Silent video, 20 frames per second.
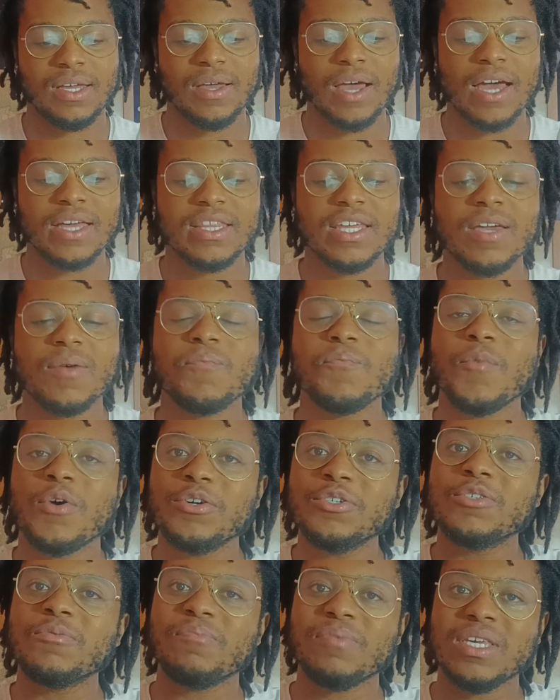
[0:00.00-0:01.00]
I think
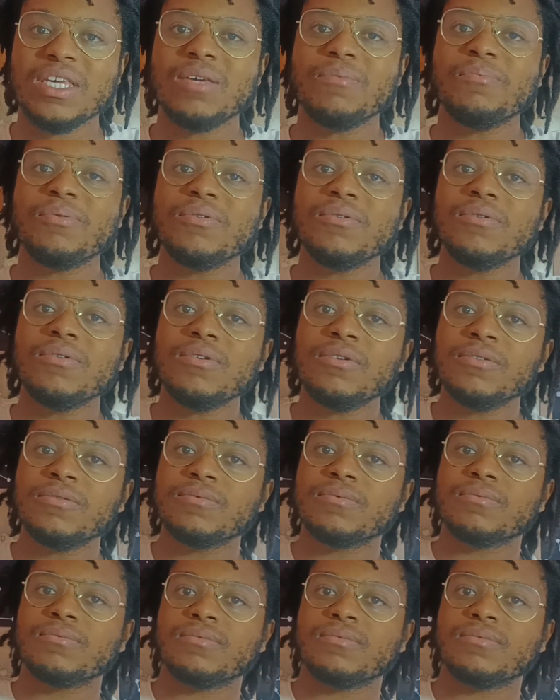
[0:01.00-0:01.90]
most people